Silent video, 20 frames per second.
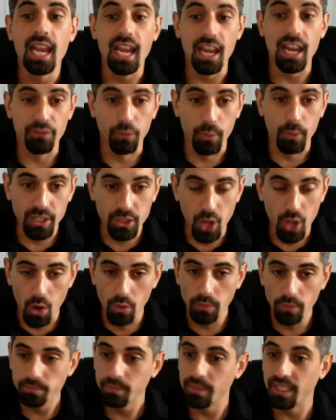If we
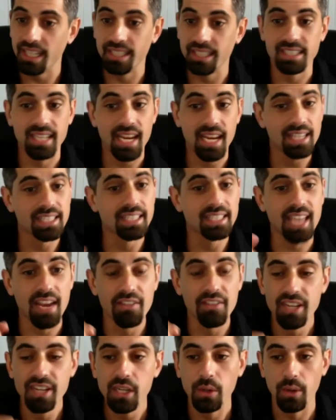don't, let's say it's
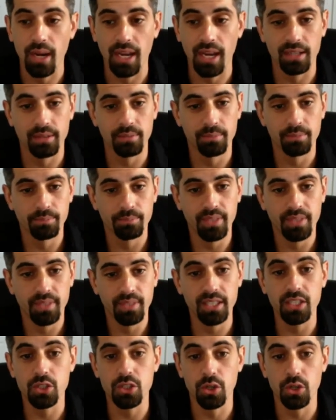70 grand that
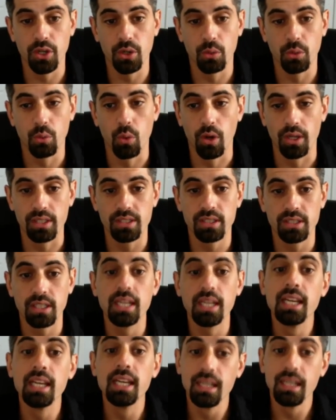the jury
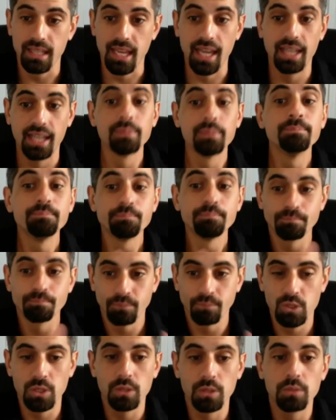awards, then
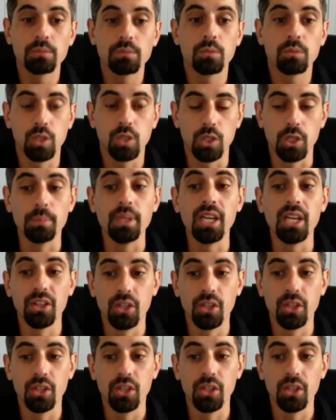could be on
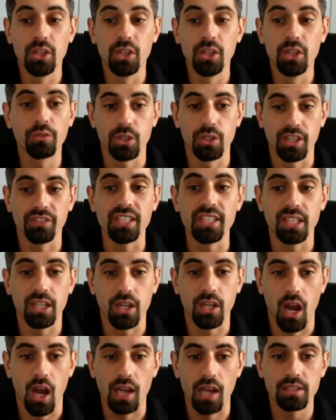the hook for
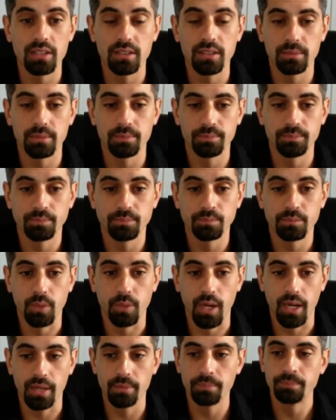attorney fees and costs,
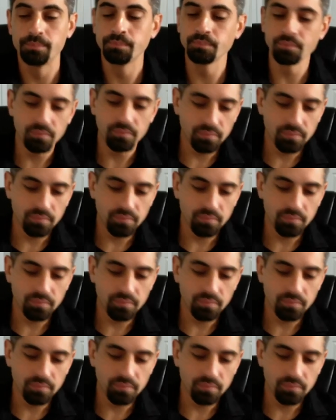right?